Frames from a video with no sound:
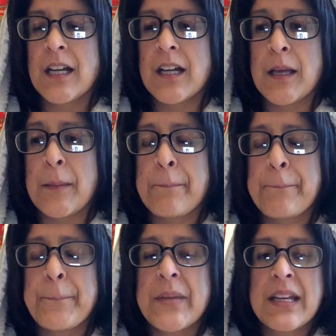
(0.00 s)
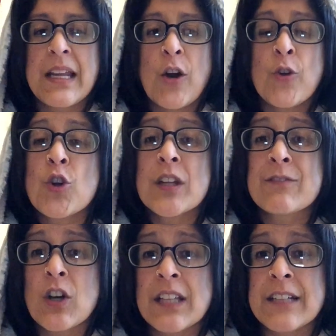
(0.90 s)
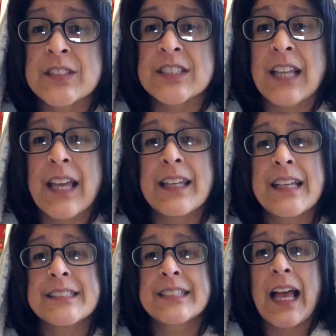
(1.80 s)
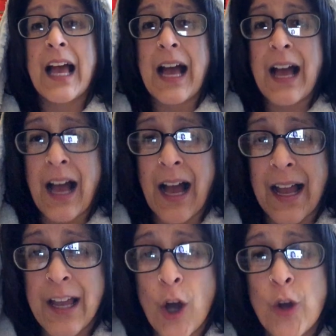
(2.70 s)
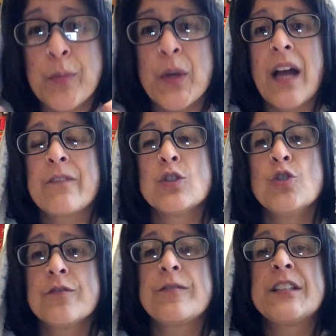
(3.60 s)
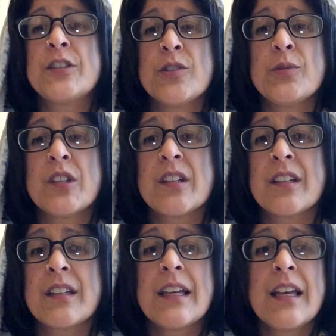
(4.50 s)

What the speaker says: And all I've got left to say is I hope you have a lovely new year.